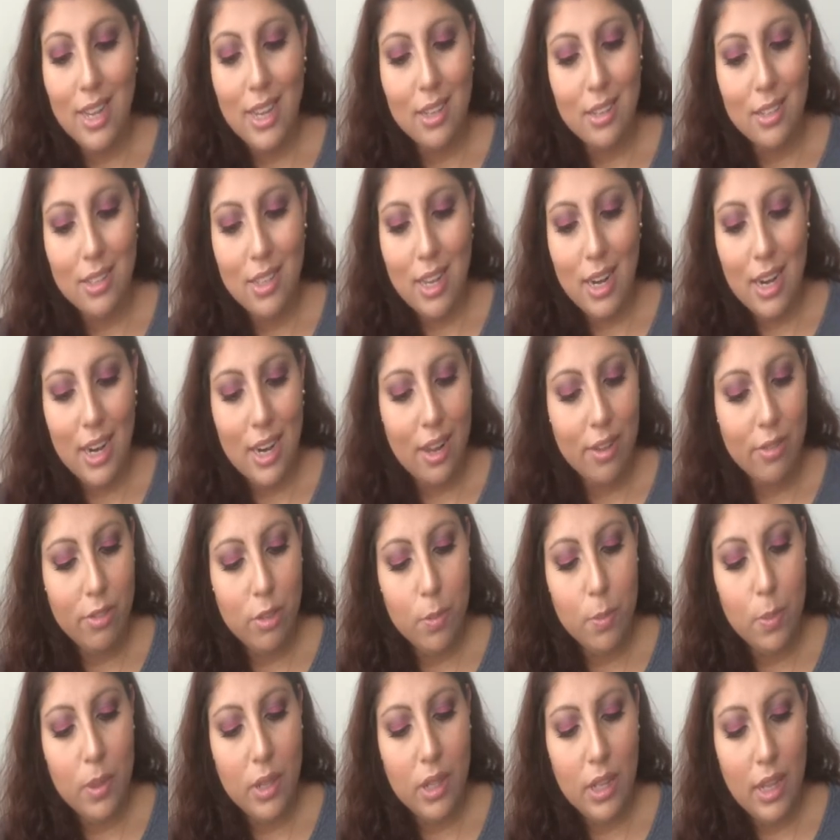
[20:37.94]
Like I said, I
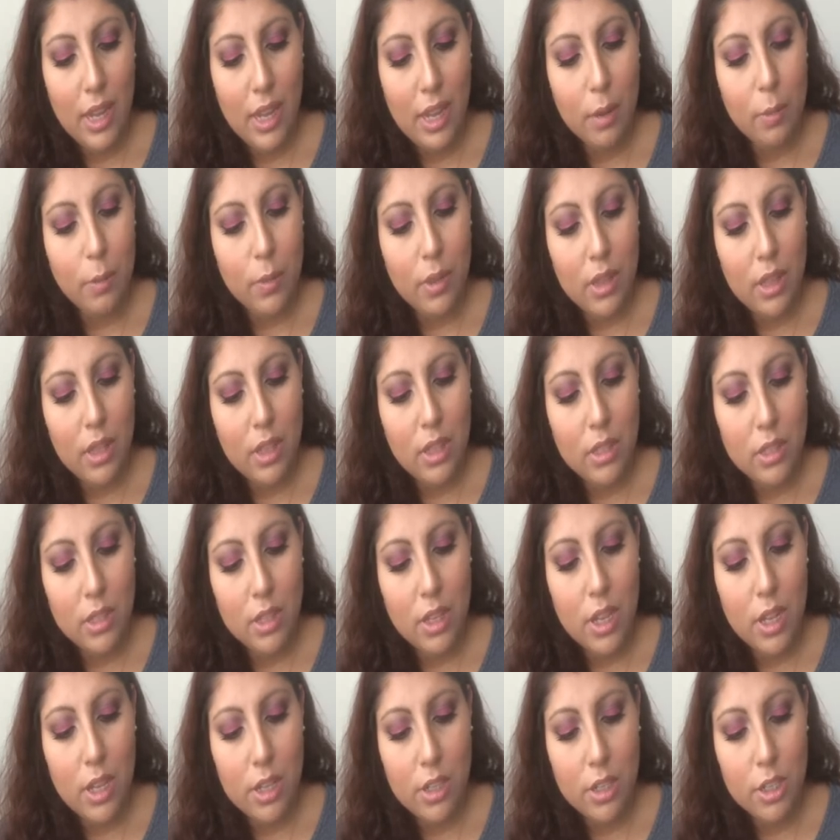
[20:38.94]
have to play with
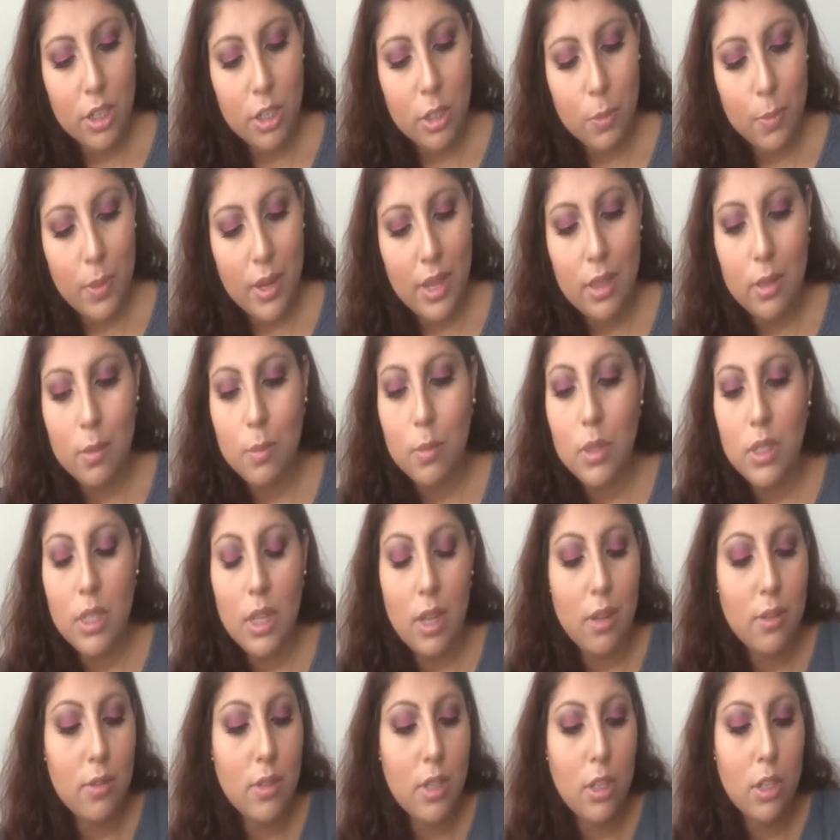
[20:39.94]
these colors by
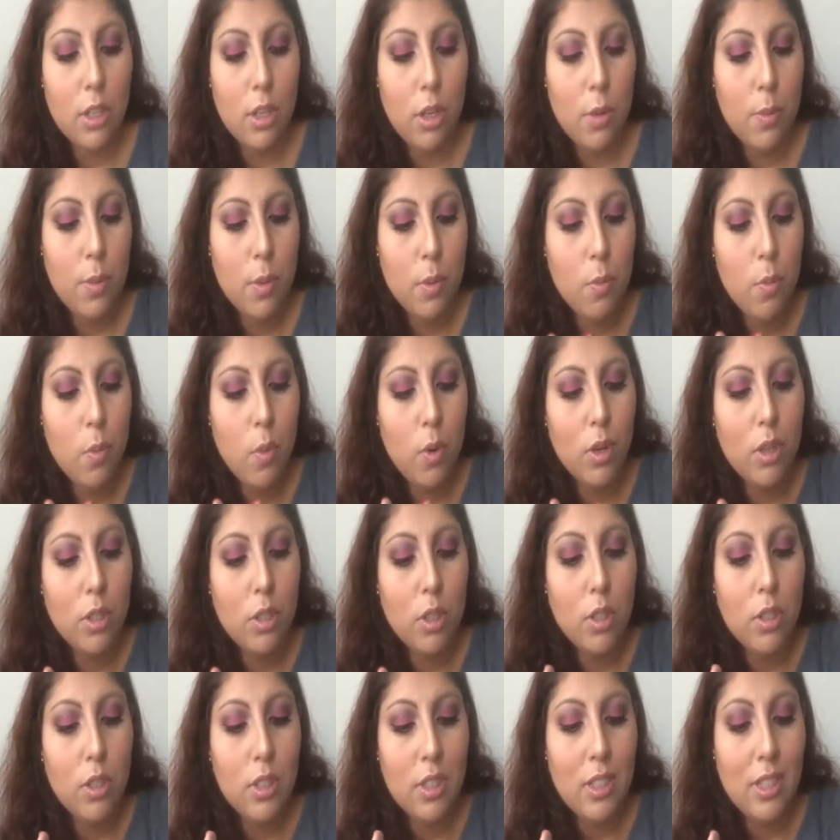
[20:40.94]
themselves a little bit more
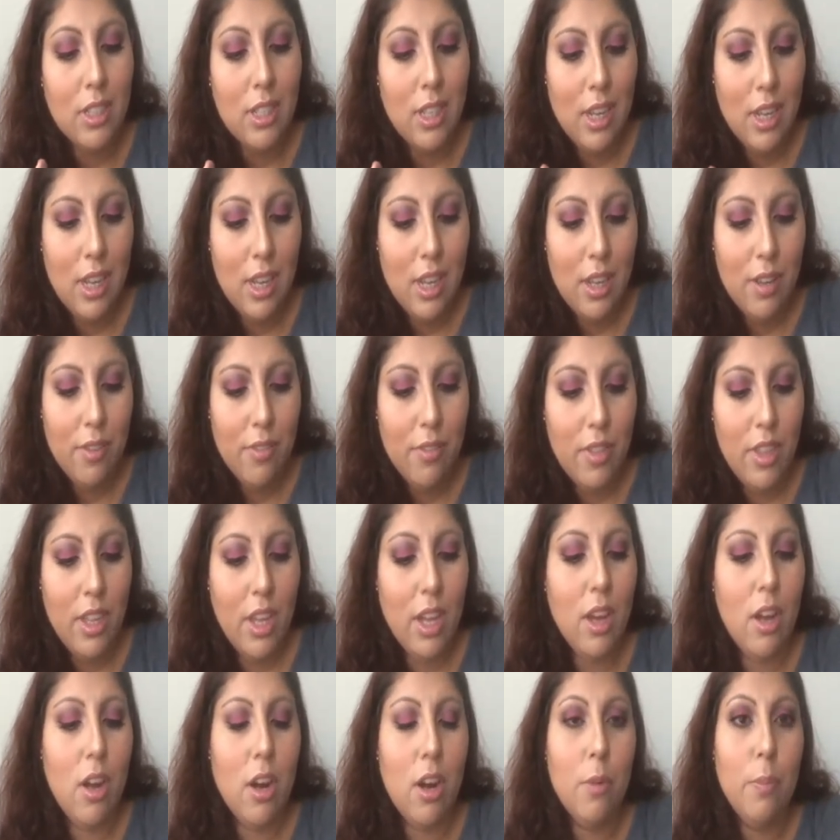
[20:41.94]
to see if
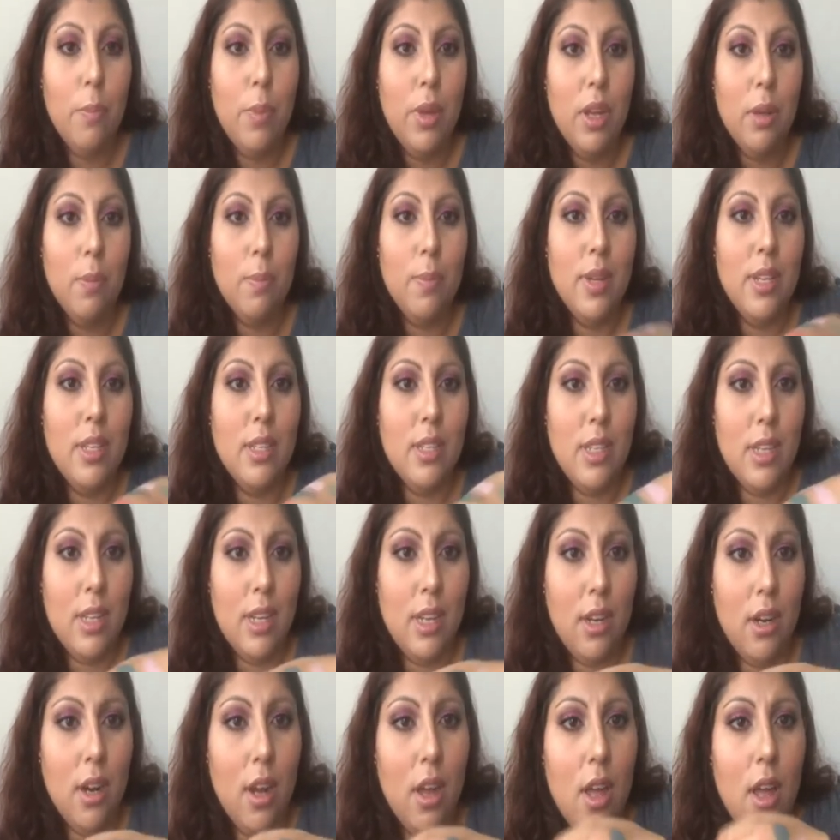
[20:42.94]
they are
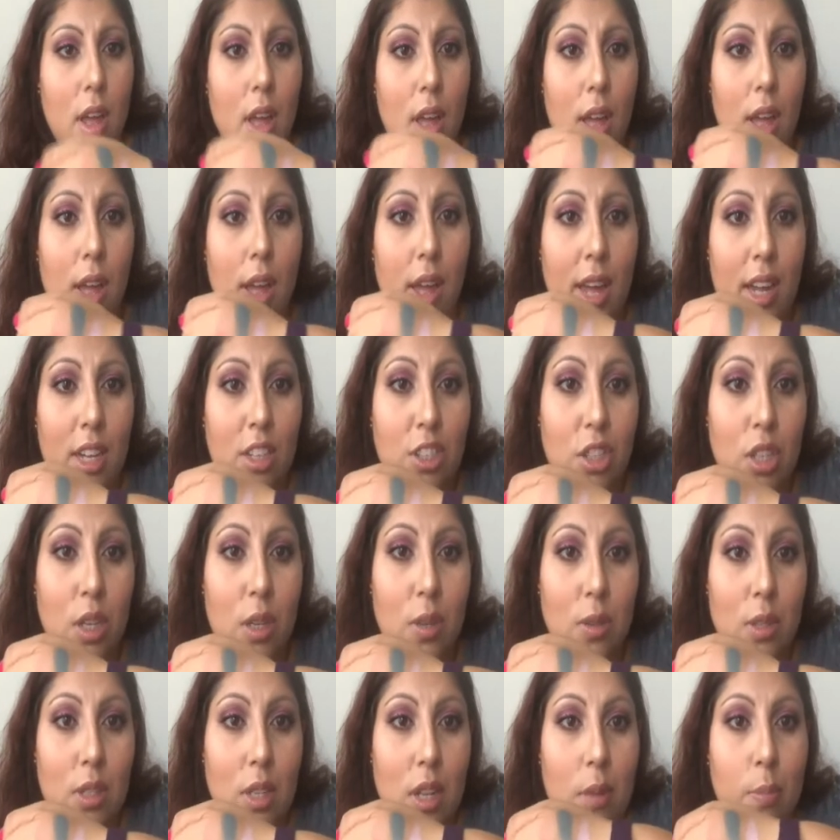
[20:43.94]
pigmented. It
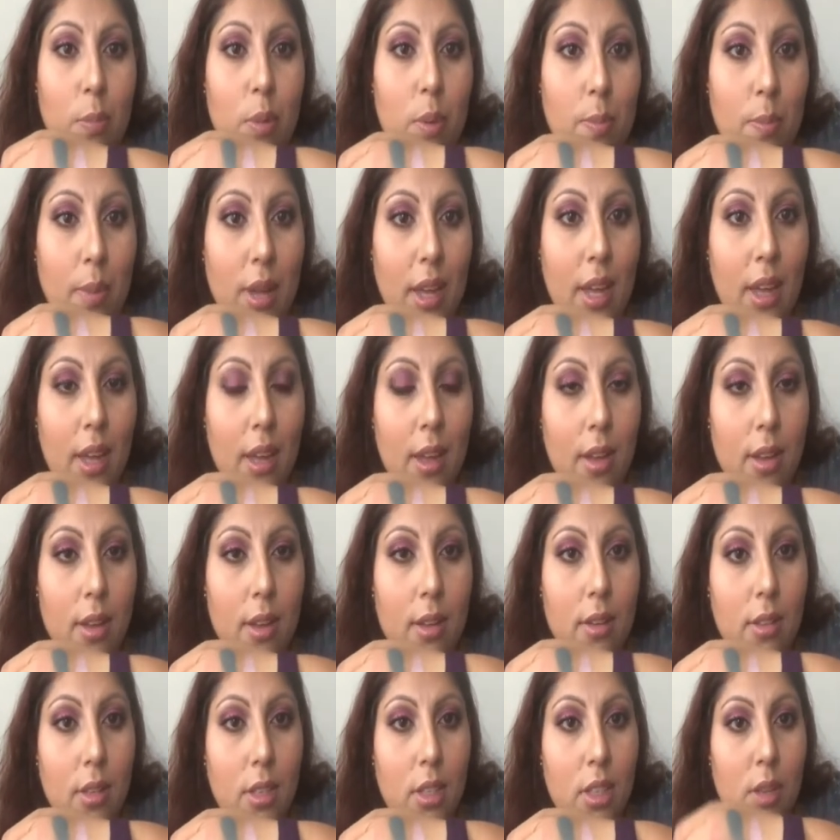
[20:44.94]
shows up on my
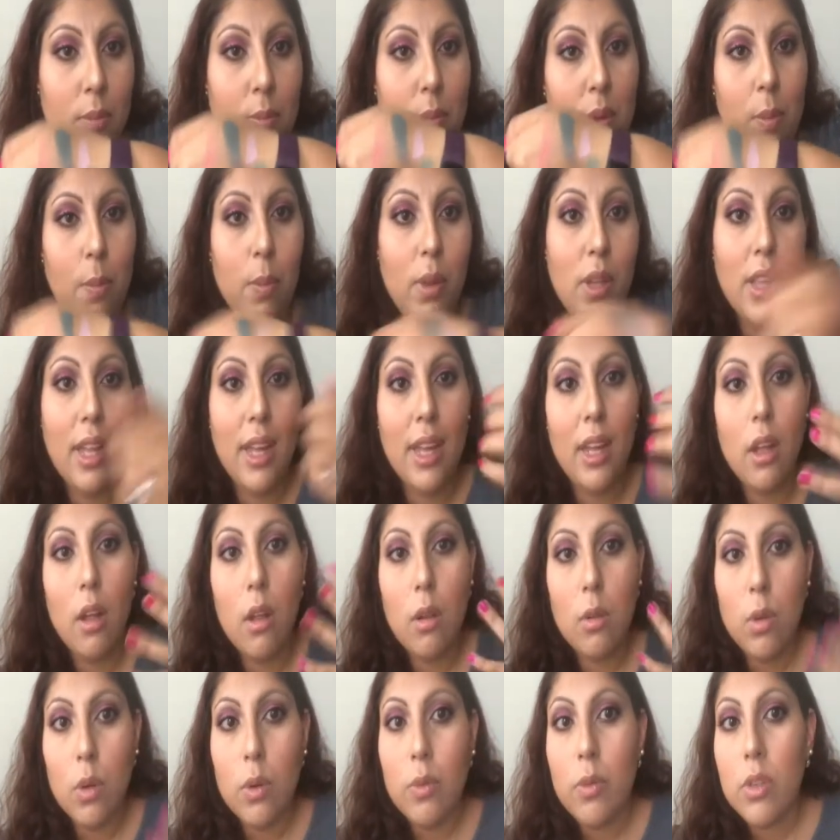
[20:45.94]
hand, so maybe like
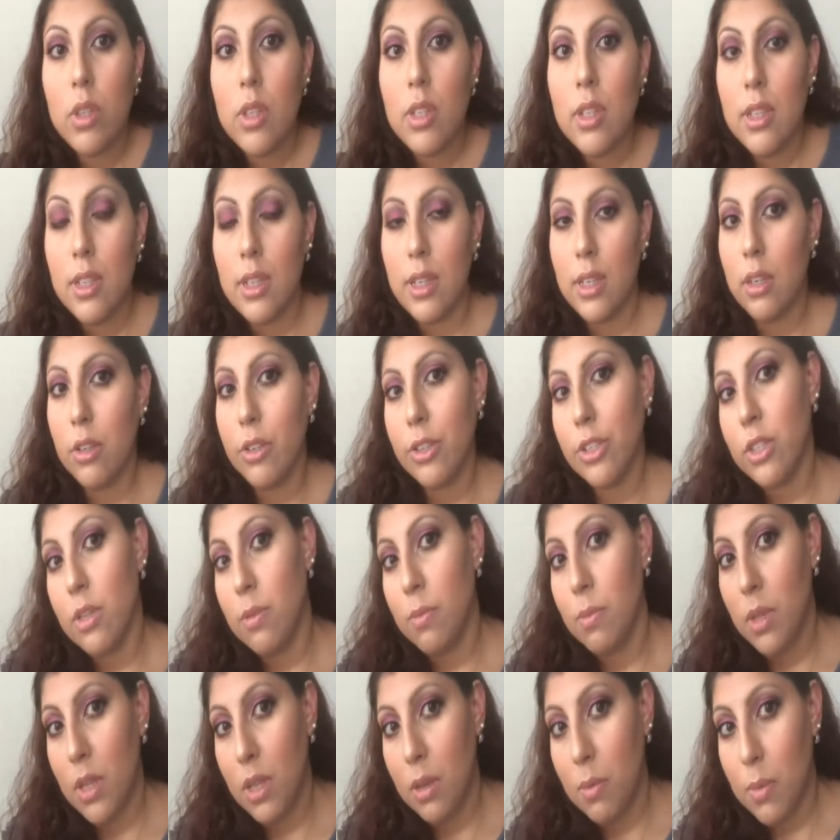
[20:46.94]
all over the lid or
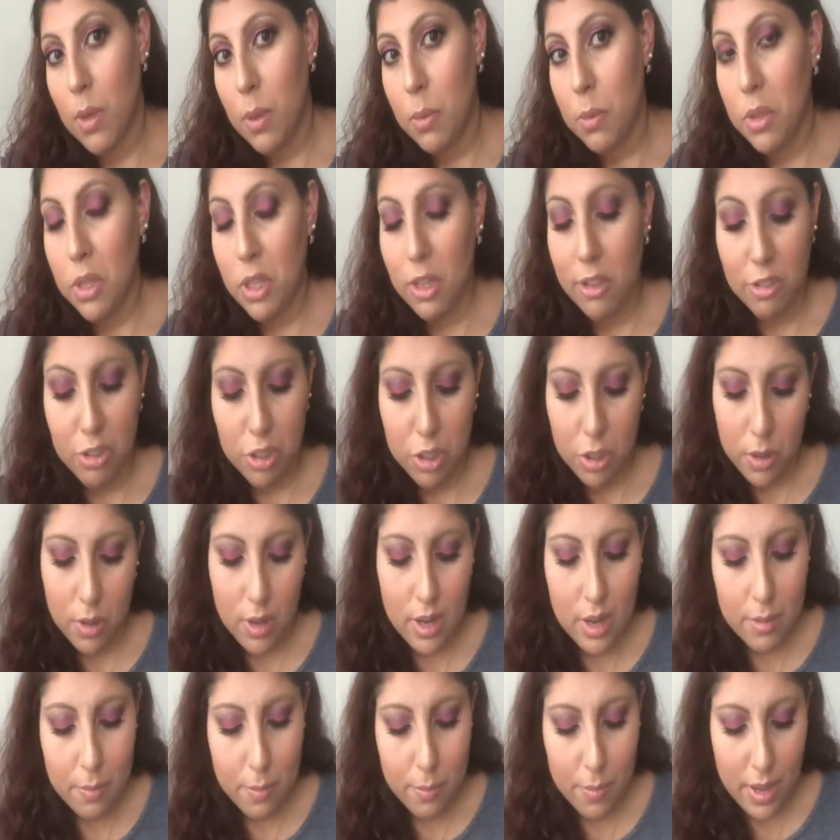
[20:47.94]
something, maybe they'll
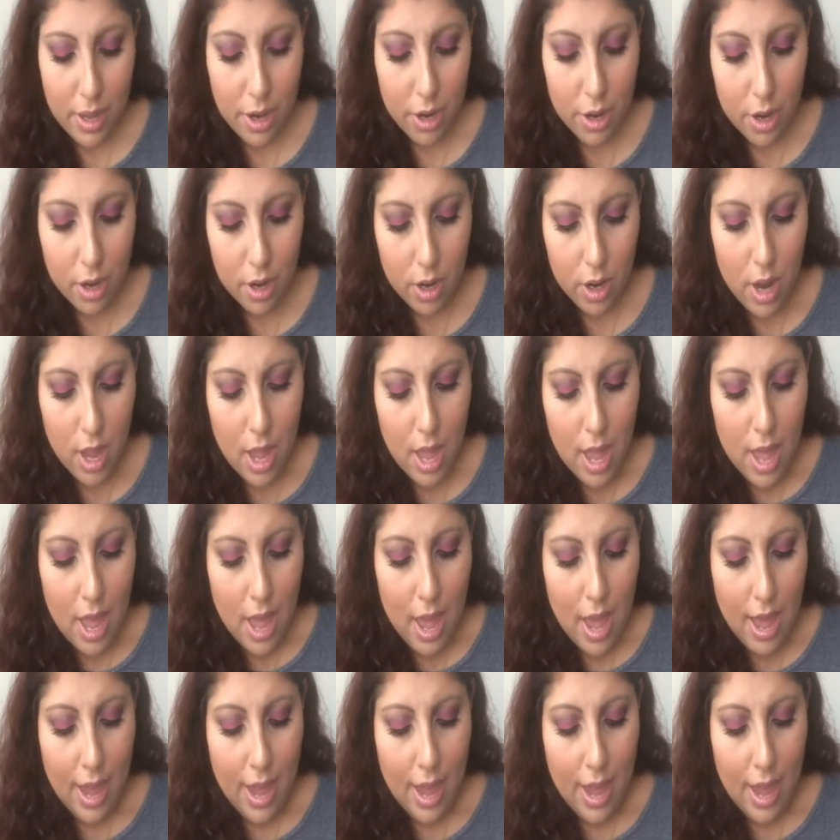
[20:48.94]
show up better.